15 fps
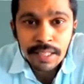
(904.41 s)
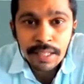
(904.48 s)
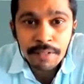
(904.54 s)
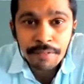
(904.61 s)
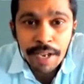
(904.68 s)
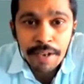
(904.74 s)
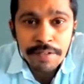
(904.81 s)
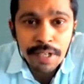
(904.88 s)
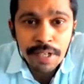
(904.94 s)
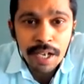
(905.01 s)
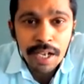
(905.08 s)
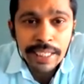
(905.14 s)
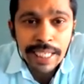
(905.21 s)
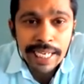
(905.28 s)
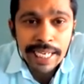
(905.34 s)
the waves
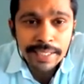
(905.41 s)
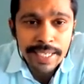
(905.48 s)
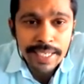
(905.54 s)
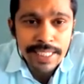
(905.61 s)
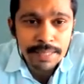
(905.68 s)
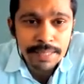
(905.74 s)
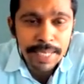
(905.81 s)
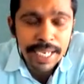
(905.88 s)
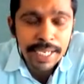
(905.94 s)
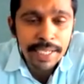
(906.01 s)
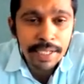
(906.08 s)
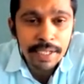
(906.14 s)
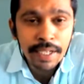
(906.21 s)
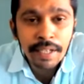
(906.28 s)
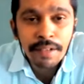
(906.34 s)
are characterized by
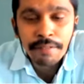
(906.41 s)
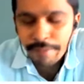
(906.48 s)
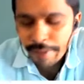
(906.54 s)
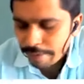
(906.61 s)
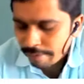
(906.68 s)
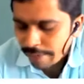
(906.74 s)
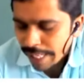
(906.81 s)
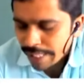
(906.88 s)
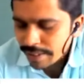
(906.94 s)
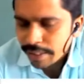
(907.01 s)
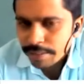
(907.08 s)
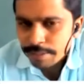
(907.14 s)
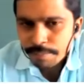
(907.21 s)
wavelength.